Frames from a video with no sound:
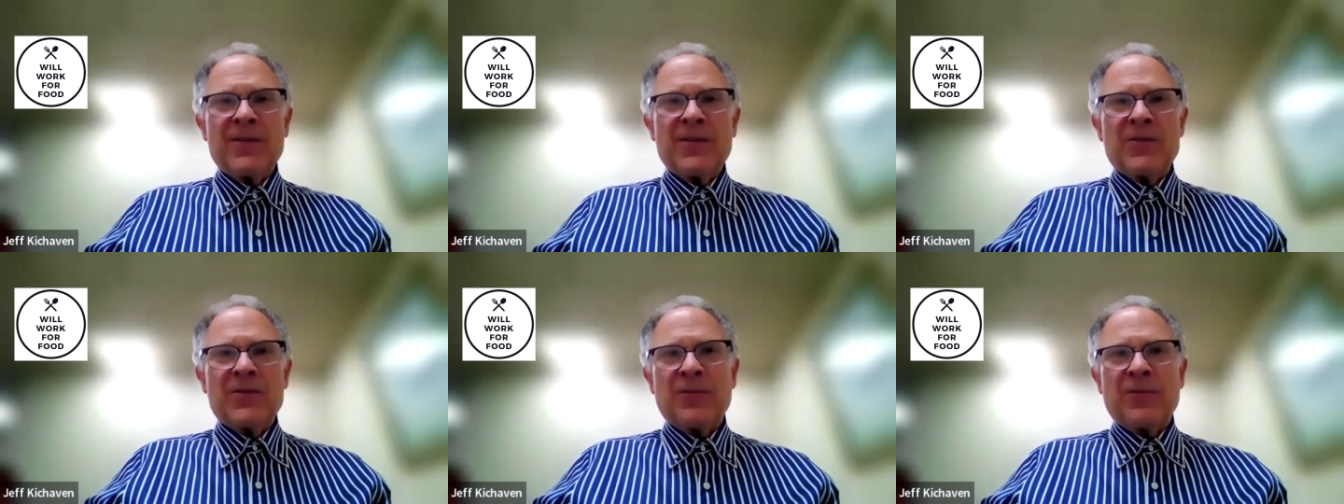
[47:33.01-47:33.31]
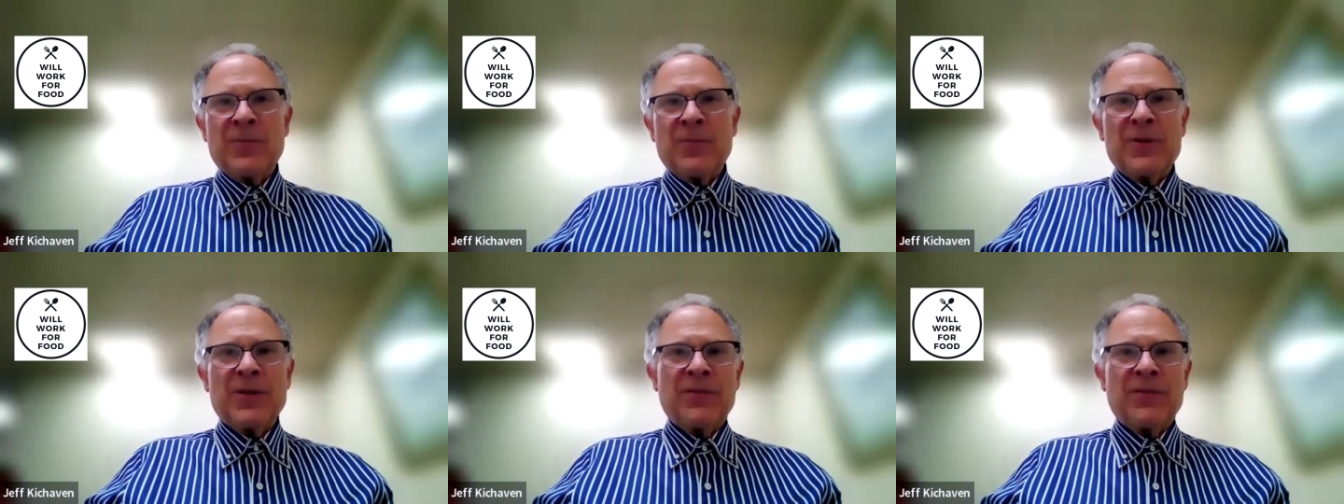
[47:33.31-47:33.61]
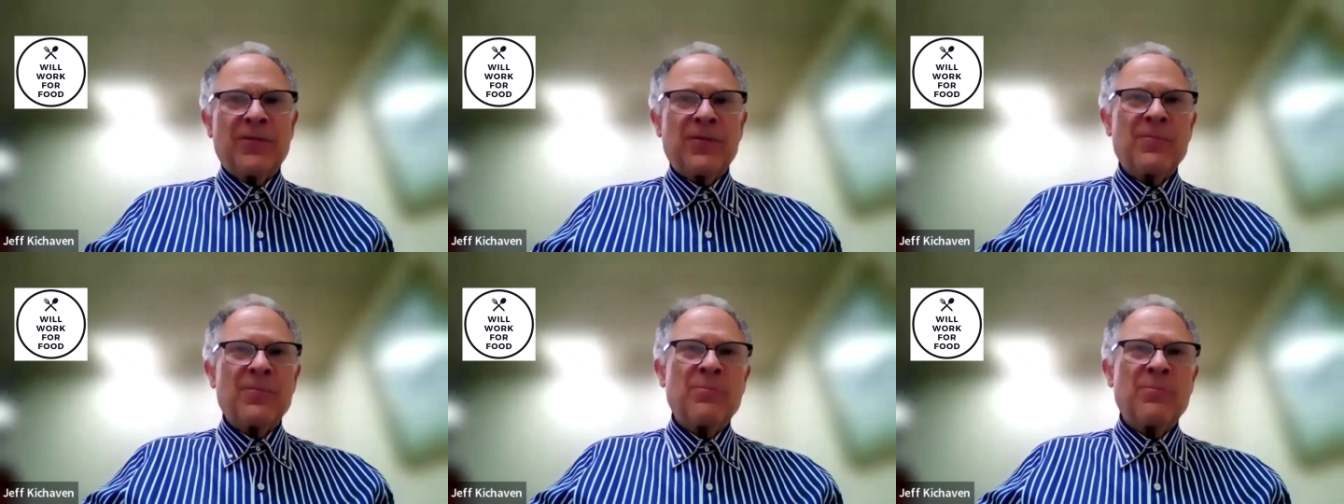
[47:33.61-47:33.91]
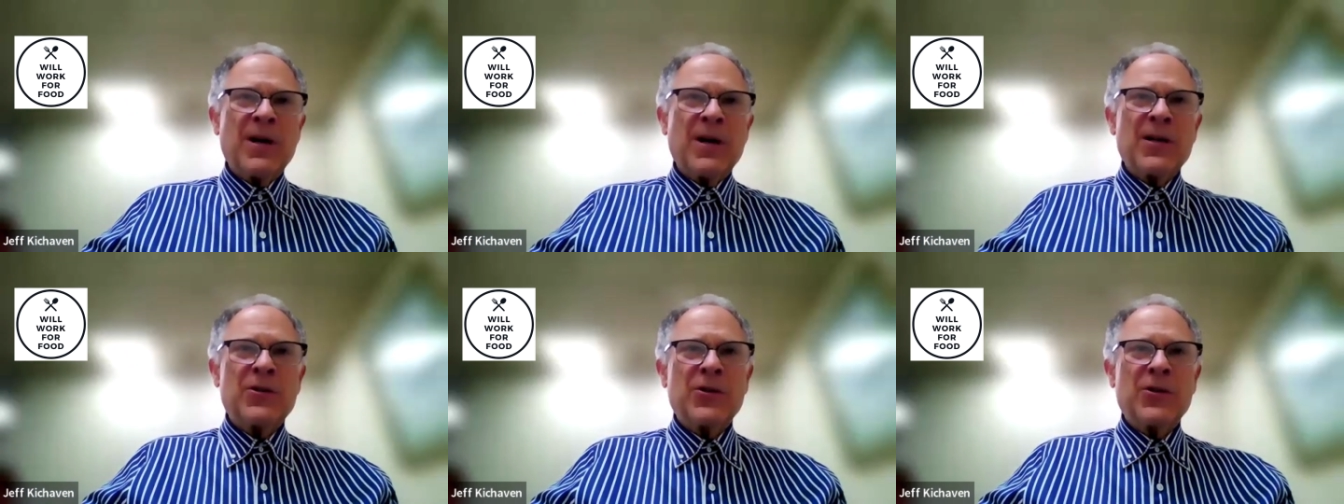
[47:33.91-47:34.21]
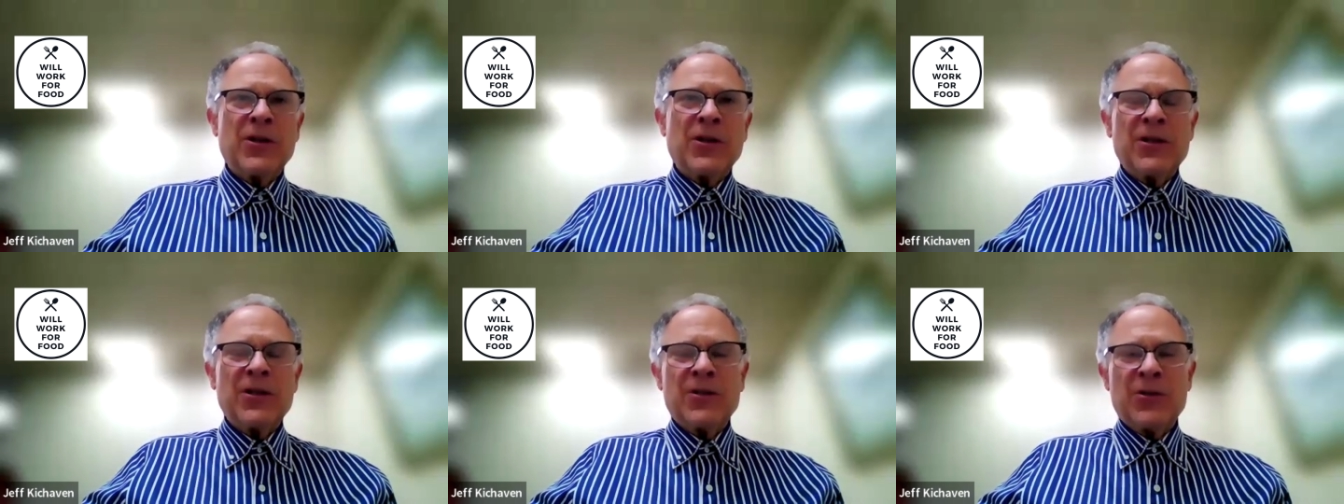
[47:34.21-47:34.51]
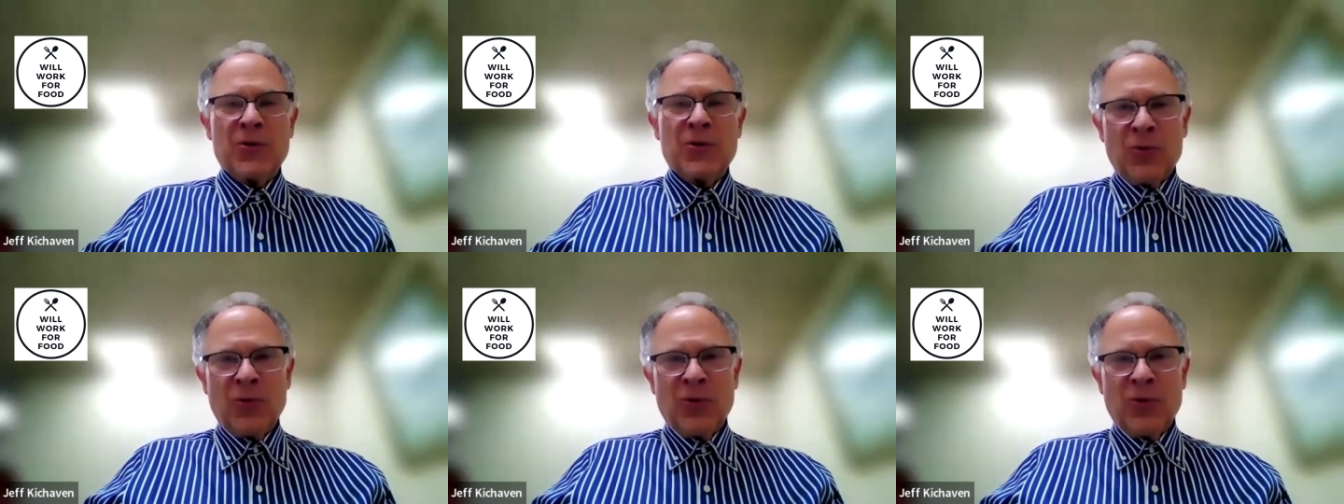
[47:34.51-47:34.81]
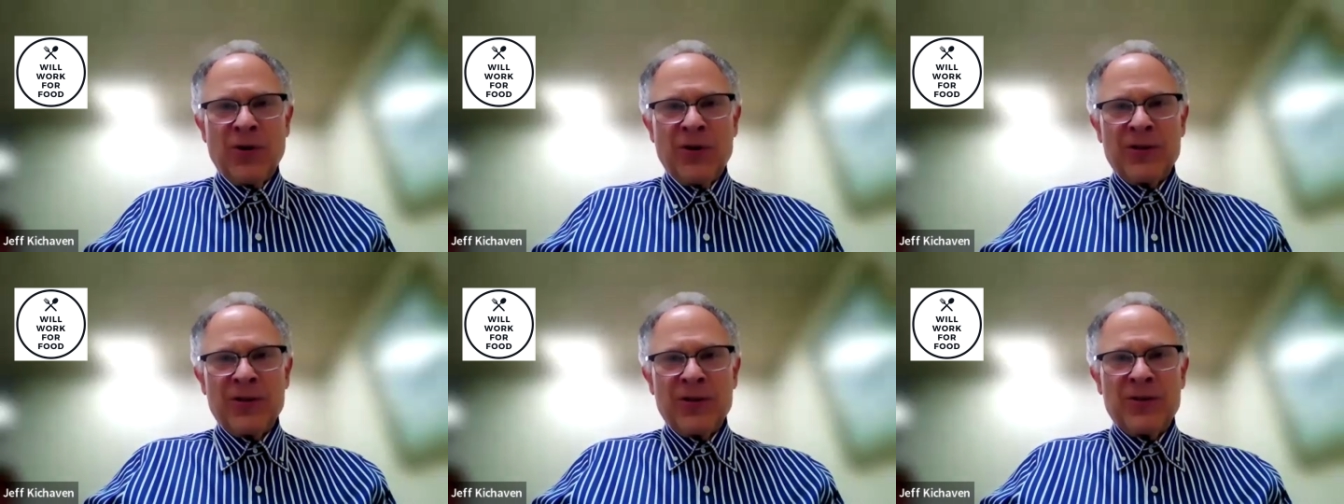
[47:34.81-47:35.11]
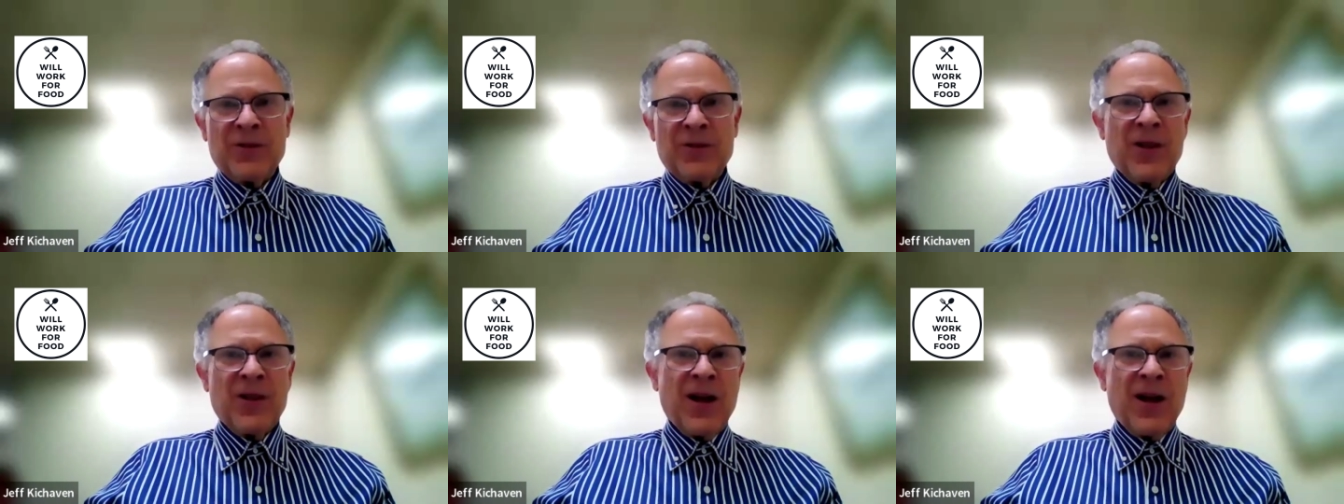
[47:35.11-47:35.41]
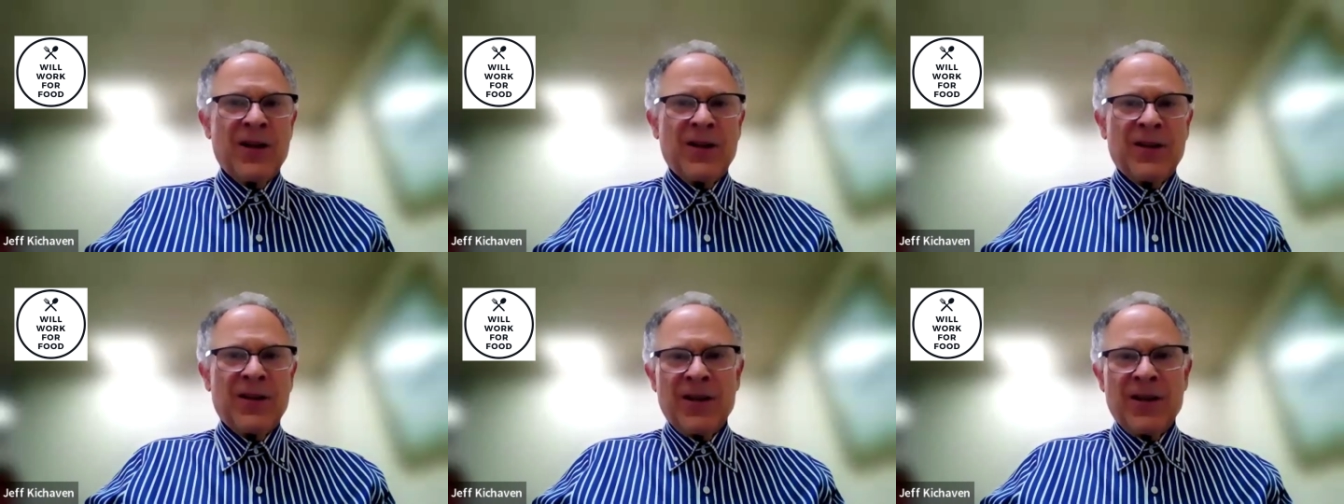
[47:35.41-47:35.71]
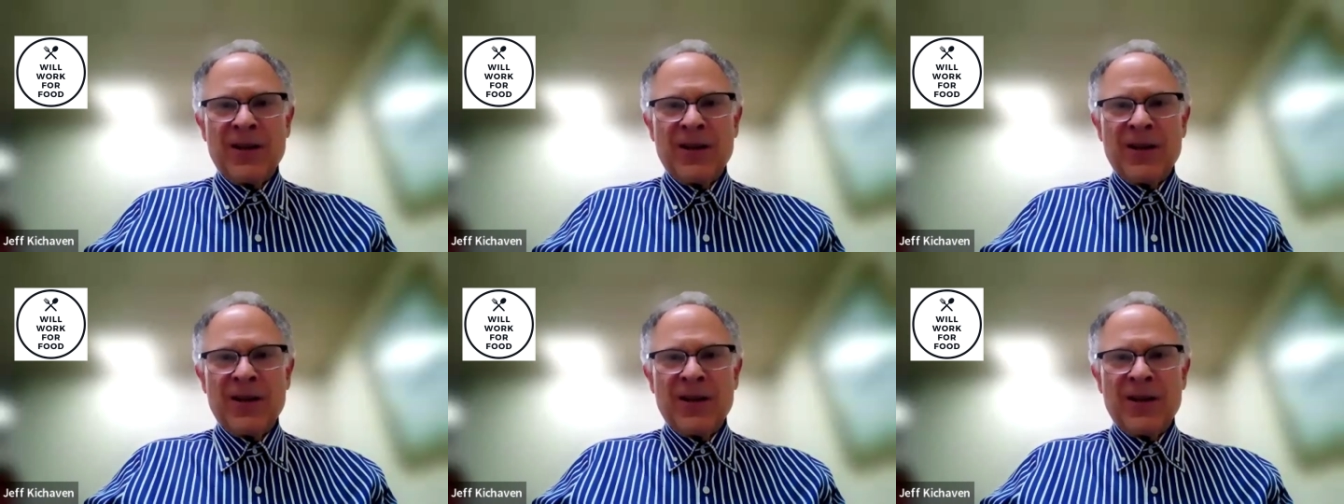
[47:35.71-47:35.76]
It's from a different budget, or it's not,